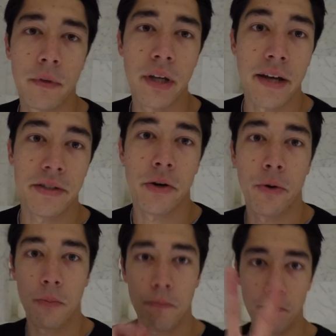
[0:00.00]
Yeah,
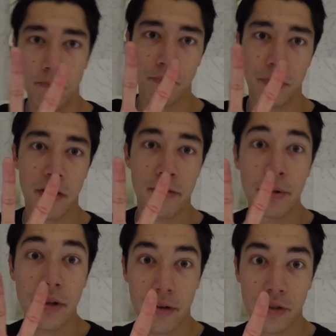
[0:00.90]
so
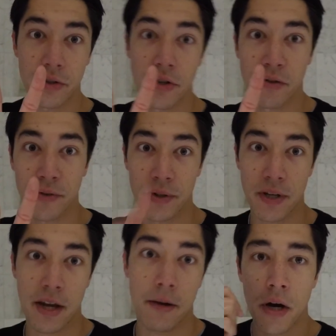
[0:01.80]
3 things to note for
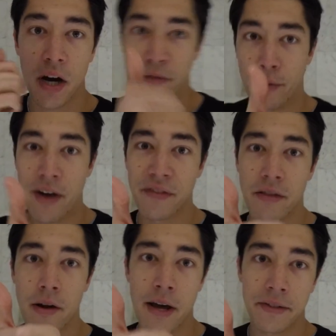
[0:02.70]
today. I've arrived
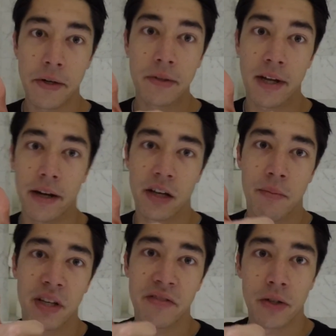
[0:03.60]
at the last hotel and
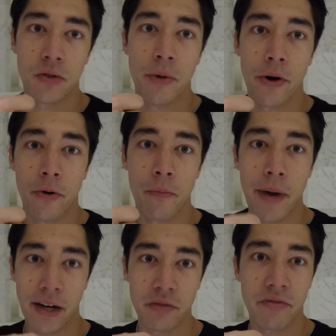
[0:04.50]
I'm leaving tomorrow
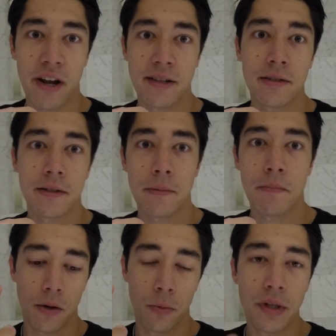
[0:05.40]
back to France.
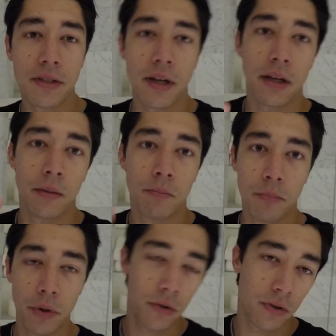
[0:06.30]
Reason I
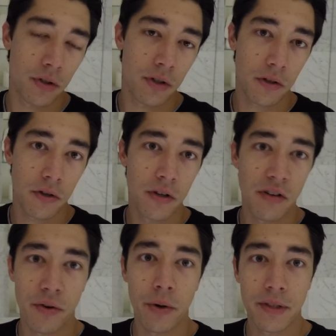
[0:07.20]
booked a
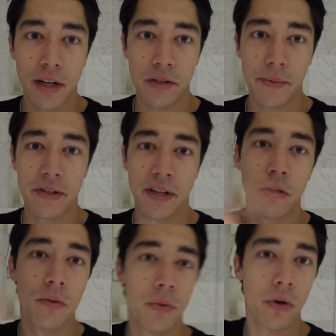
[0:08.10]
different hotel is because I
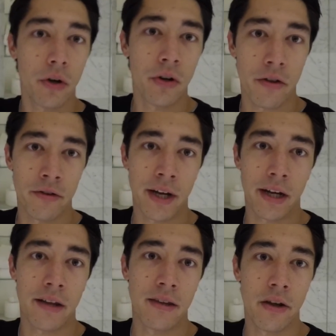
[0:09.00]
couldn't book another
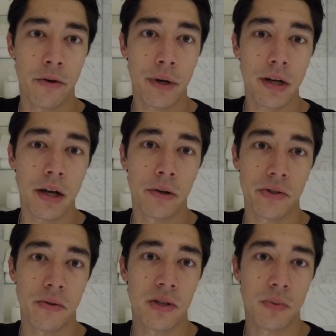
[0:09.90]
night at the other one, and
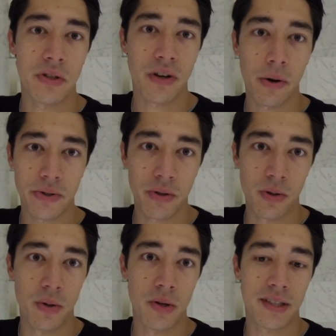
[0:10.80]
also this one is closer
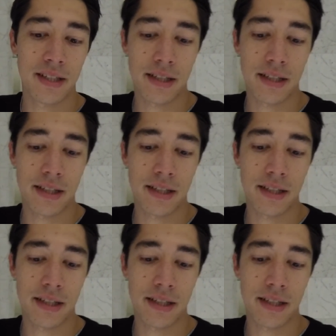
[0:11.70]
to the